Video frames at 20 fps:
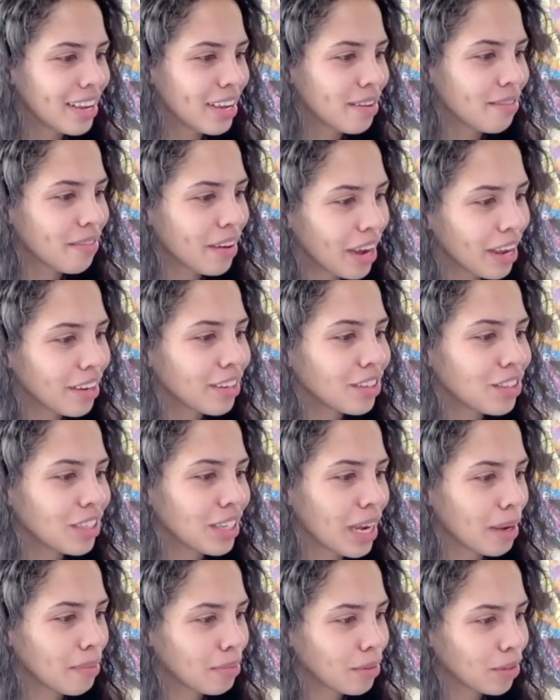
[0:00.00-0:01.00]
Final
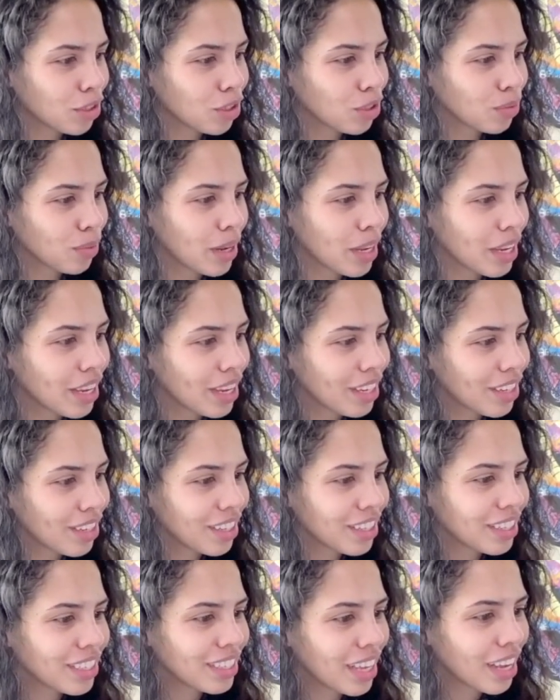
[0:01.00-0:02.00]
chapter, swaying to
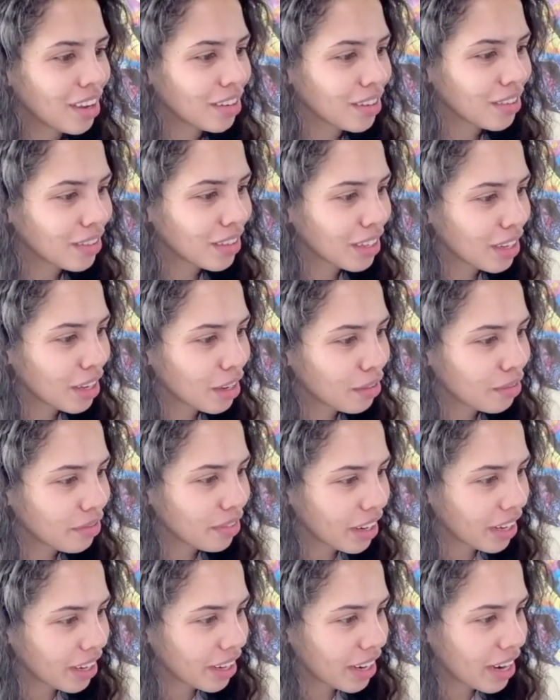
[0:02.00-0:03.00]
the sound of the
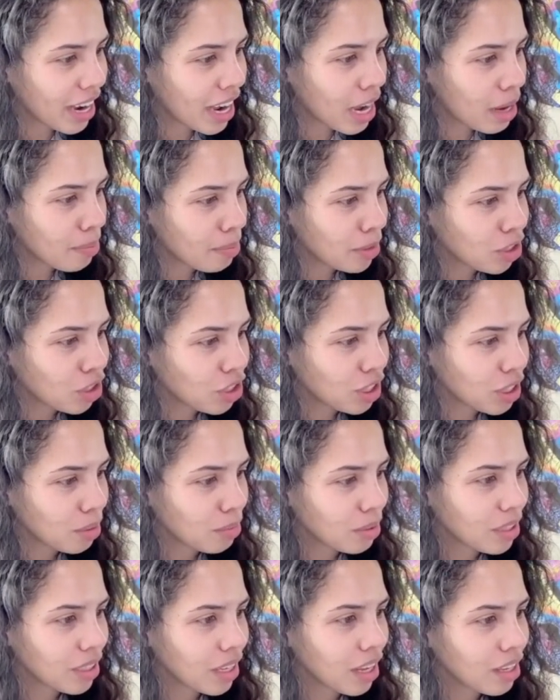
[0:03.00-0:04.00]
gunfire, a happy ship
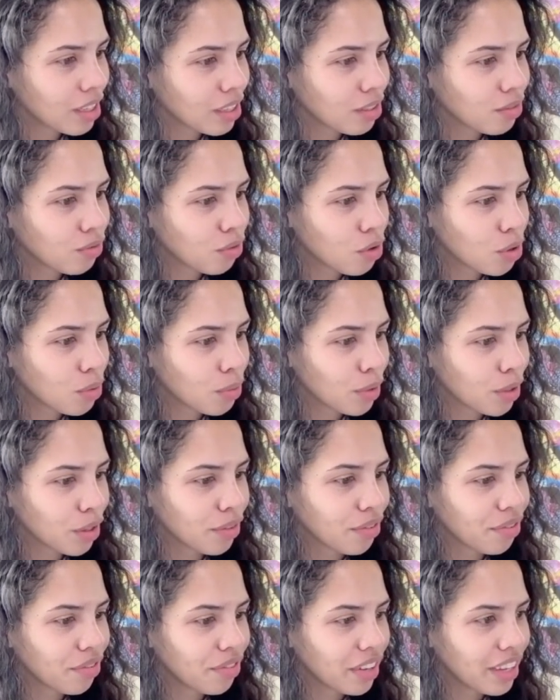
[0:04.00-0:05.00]
sails forward.
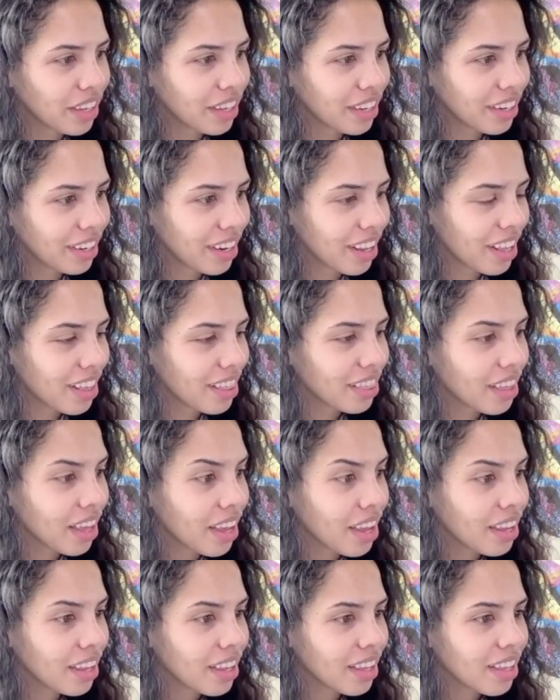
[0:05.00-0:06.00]
Finn,
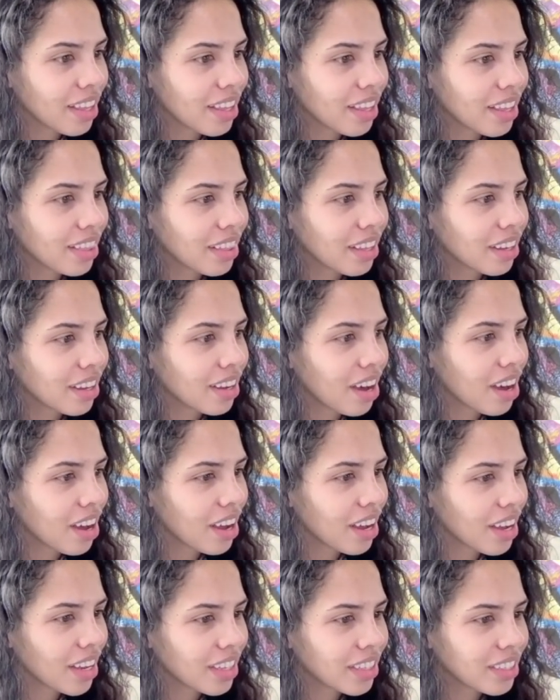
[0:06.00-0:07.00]
thank the
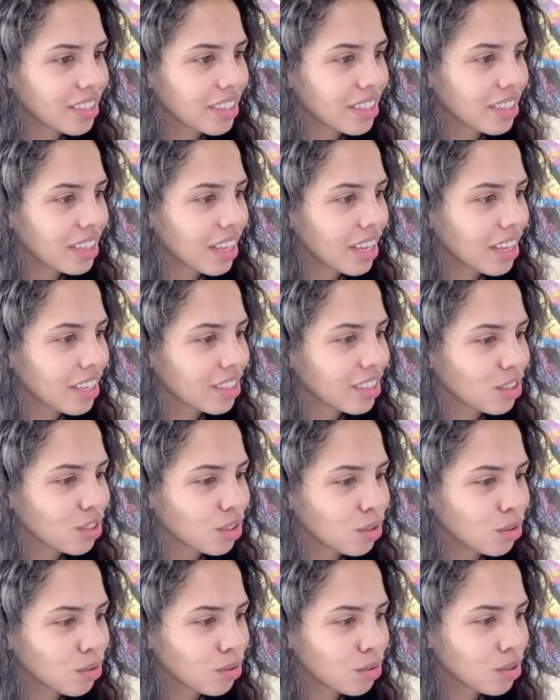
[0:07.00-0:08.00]
gods, thank
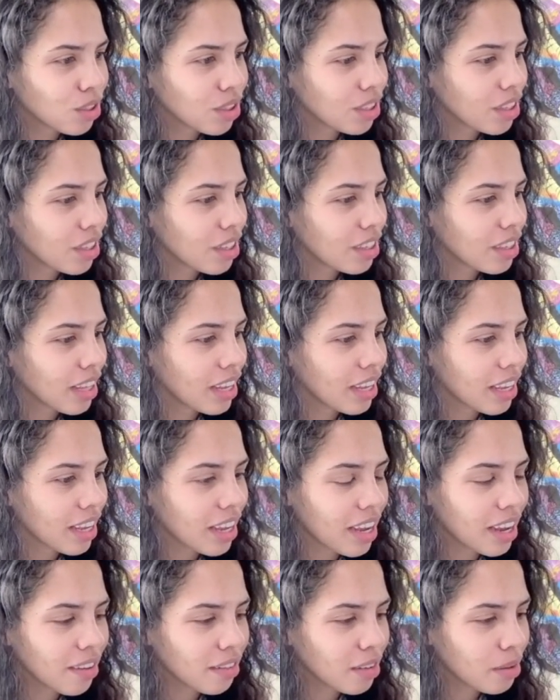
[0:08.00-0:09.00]
Zeus, thank
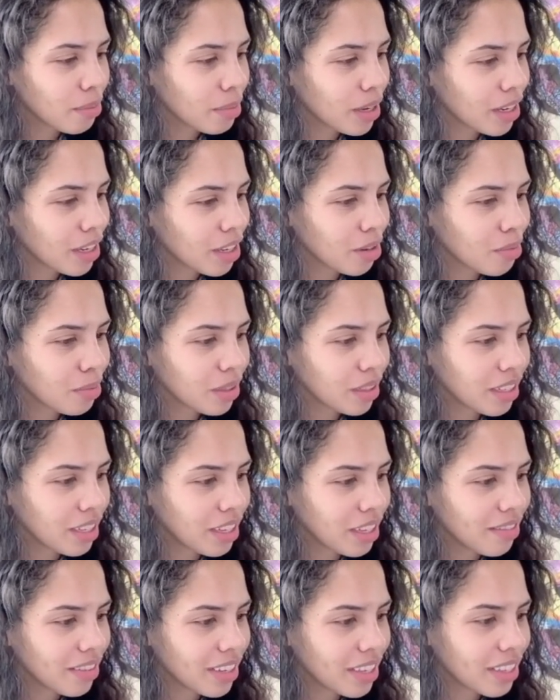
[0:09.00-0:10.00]
everybody you
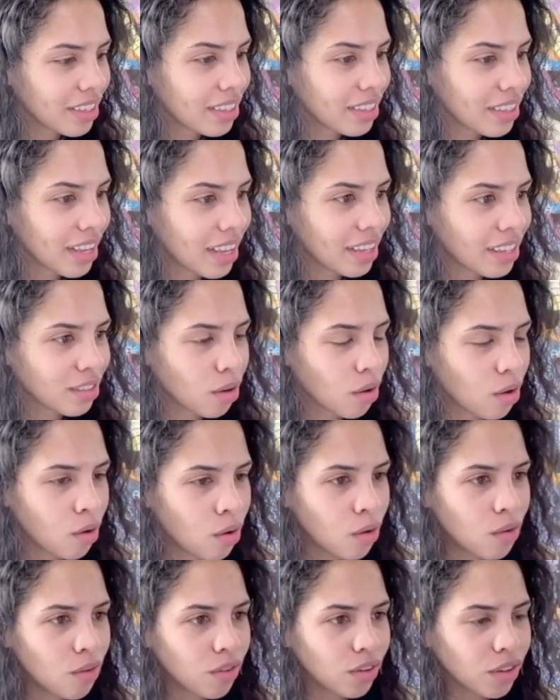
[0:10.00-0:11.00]
believe in. That is
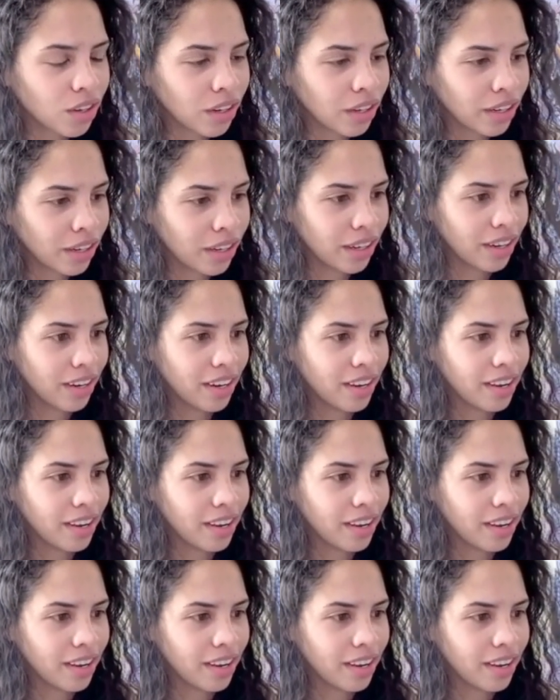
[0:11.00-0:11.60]
over.